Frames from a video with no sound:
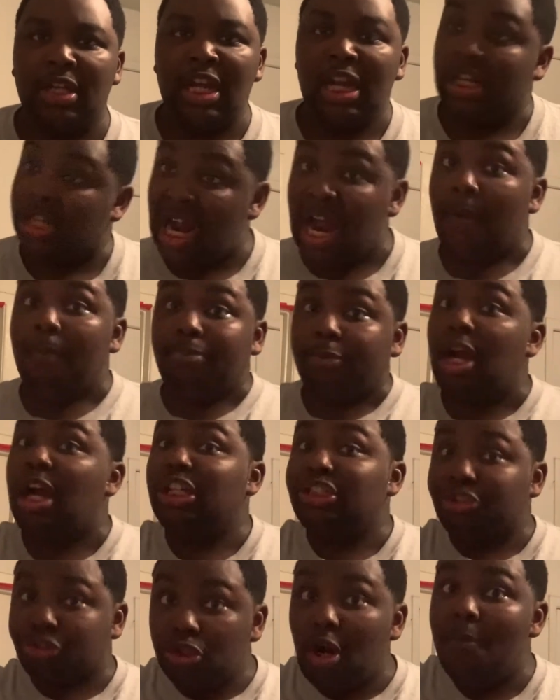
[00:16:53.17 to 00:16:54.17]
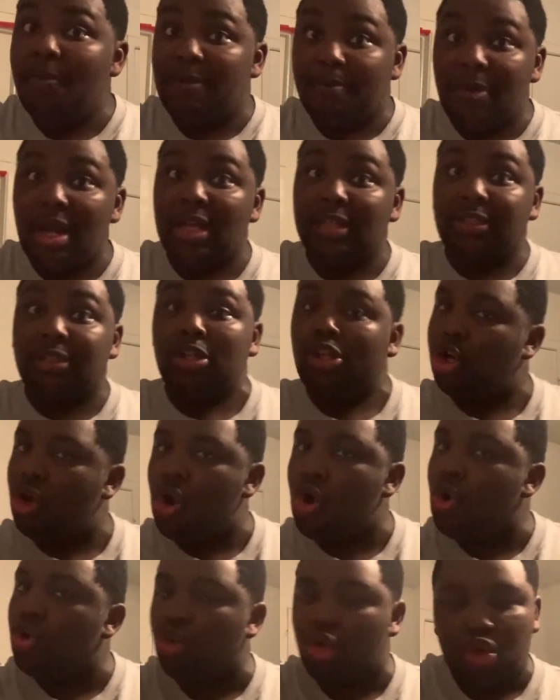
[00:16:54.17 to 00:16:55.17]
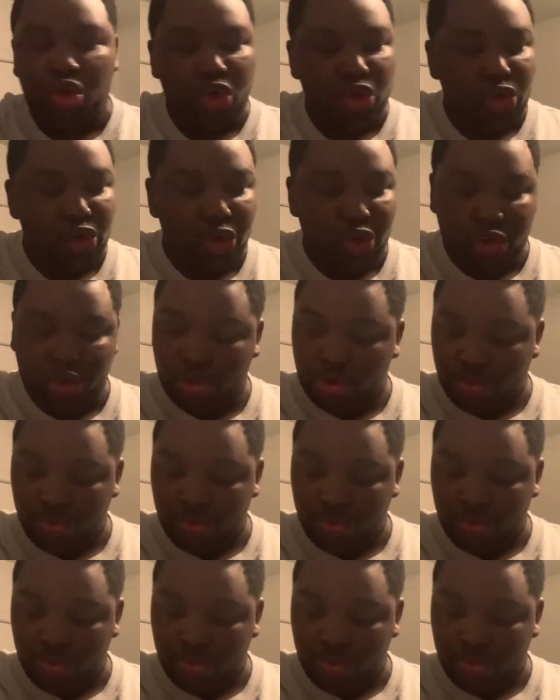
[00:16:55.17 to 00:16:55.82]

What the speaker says: Not Braun Strowman monster. No.